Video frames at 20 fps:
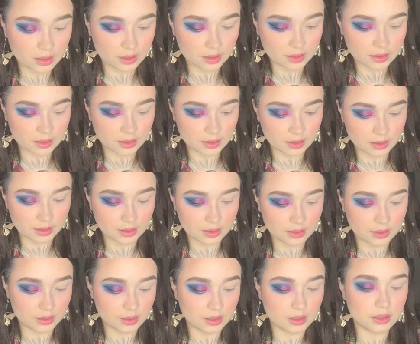It's this
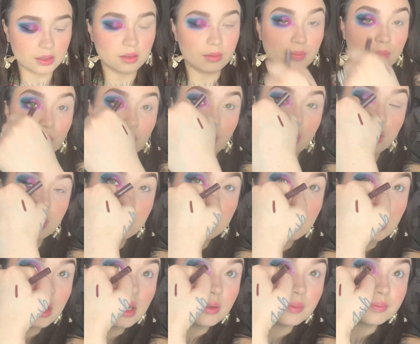Steel of Burgundy,